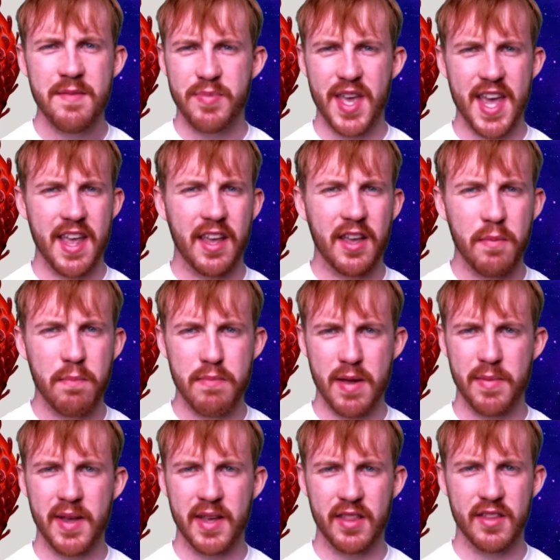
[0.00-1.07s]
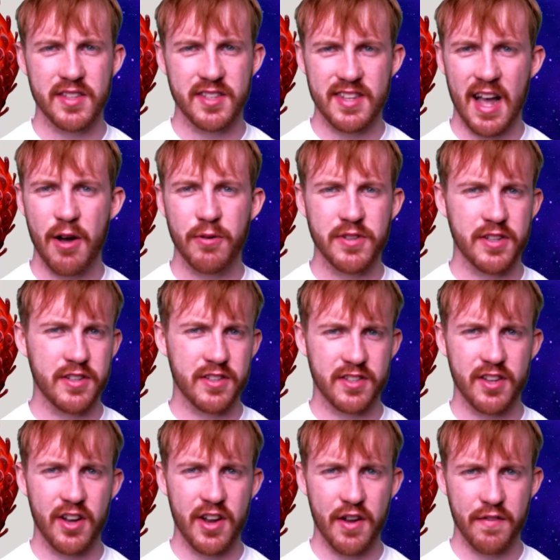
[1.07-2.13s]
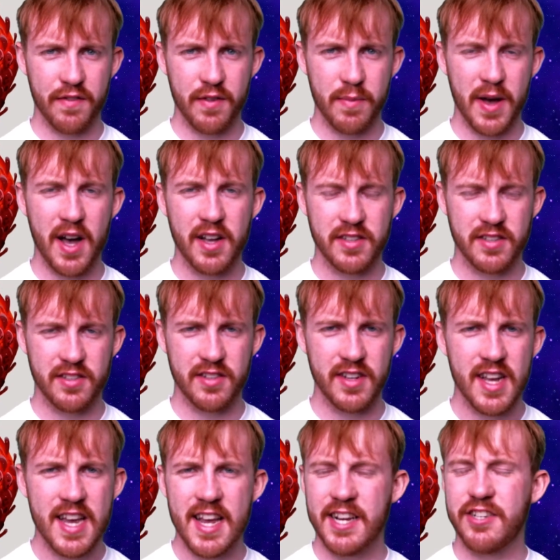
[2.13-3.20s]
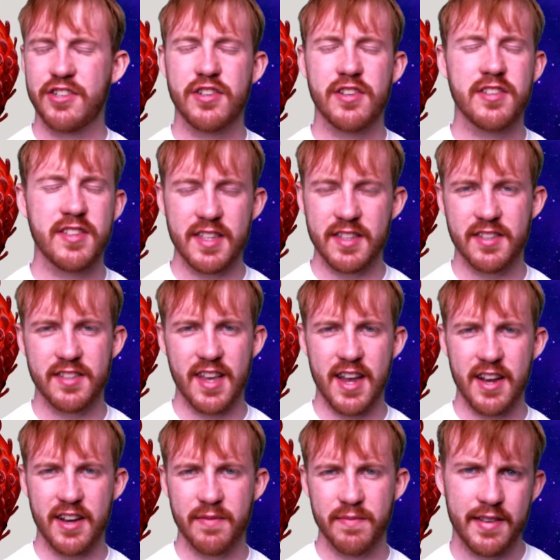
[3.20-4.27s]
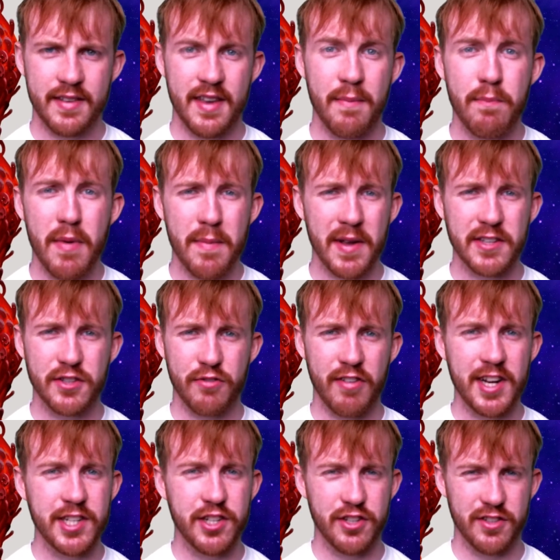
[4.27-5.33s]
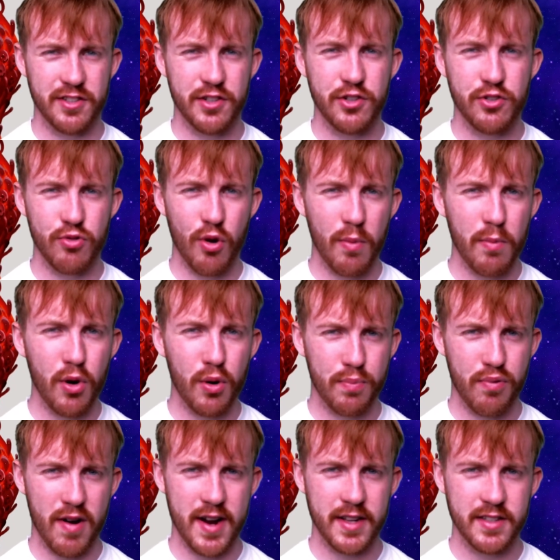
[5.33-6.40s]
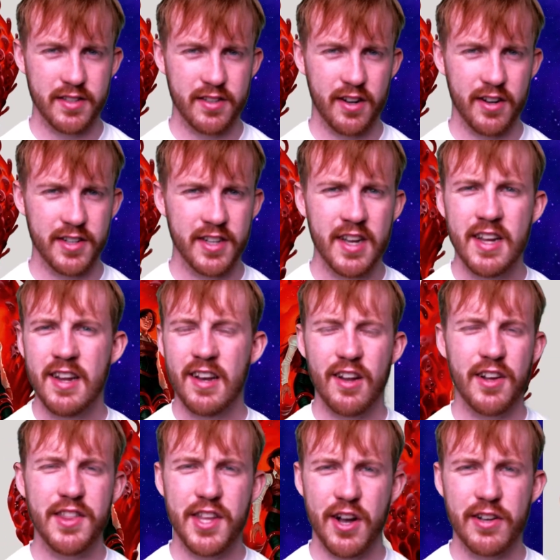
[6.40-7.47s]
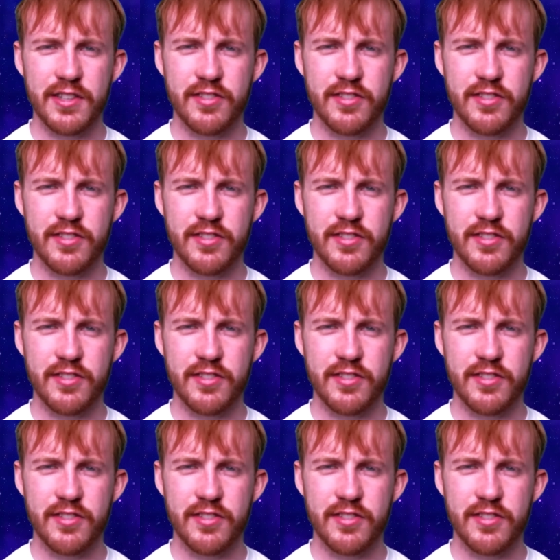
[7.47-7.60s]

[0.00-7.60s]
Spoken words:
that it can mimic the sound and sight of the person, is just insane. It mimics creatures to draw more prey inside, like the ice